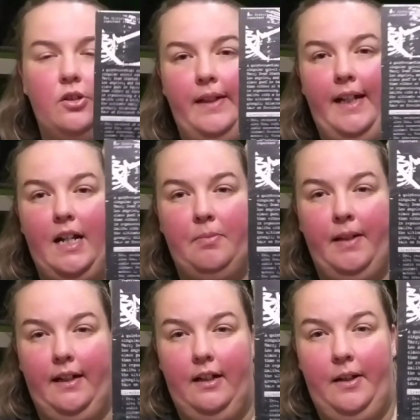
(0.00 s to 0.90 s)
to him, he had to
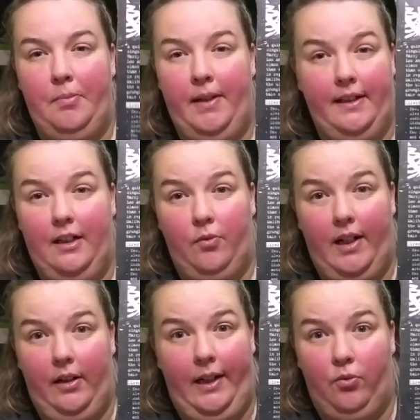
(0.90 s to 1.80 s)
pick it up. He picked it up
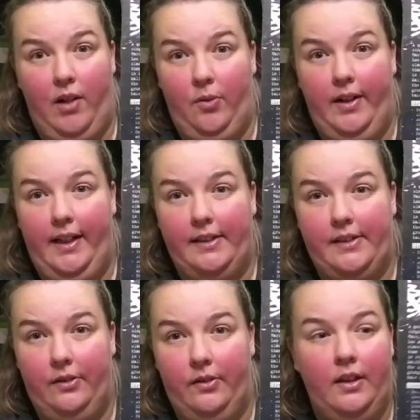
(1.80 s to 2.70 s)
right like right away.
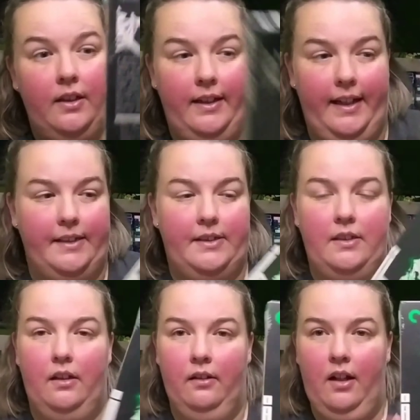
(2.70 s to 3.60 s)
So
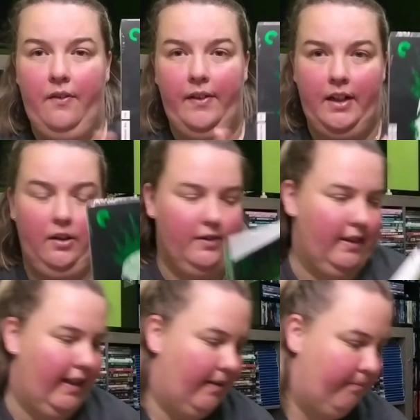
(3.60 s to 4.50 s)
yes, love the colors
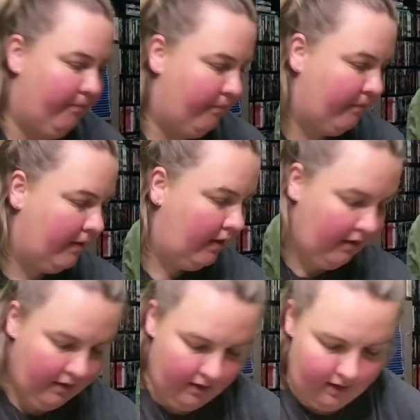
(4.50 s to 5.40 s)
of that.
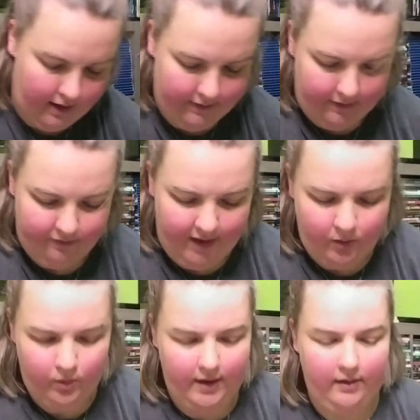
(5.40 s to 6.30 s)
All right, then the
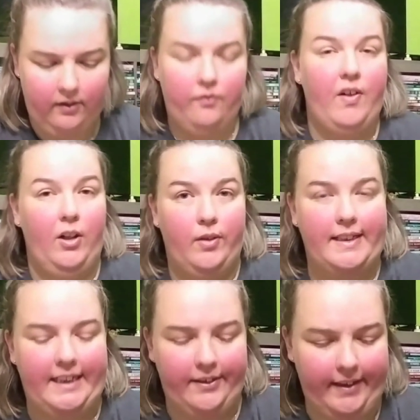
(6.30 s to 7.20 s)
final one, the final
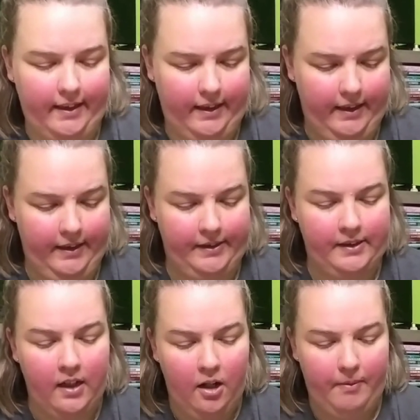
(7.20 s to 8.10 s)
Criterion
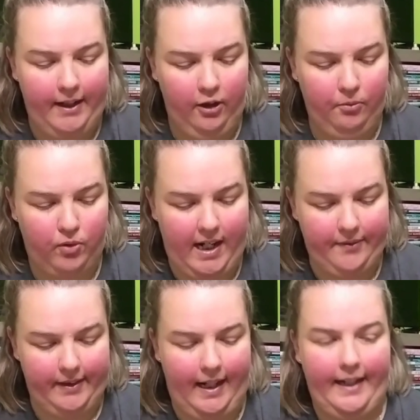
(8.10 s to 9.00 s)
is My Own Private